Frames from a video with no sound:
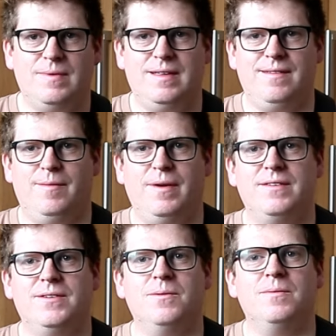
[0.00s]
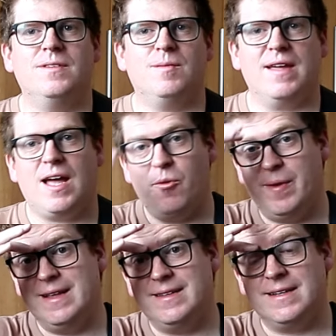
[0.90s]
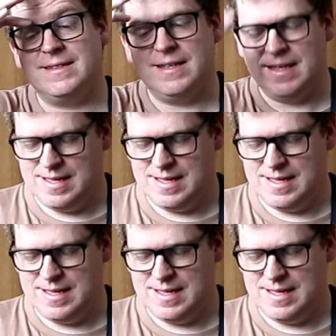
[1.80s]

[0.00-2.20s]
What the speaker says: is the banjo to make our paintings,